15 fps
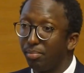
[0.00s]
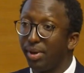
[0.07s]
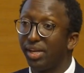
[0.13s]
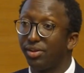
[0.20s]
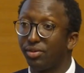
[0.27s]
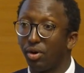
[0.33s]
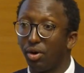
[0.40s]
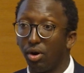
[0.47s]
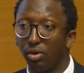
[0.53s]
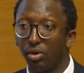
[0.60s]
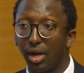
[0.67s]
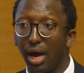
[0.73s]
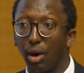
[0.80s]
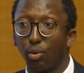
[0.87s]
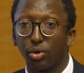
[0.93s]
based
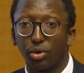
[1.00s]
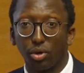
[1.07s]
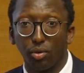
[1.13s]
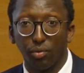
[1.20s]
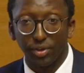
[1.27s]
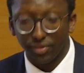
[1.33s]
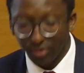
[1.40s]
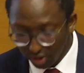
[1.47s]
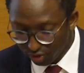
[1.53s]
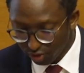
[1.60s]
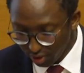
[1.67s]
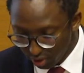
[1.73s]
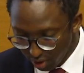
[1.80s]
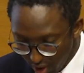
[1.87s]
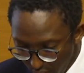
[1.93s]
on our
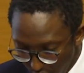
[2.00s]
conversation,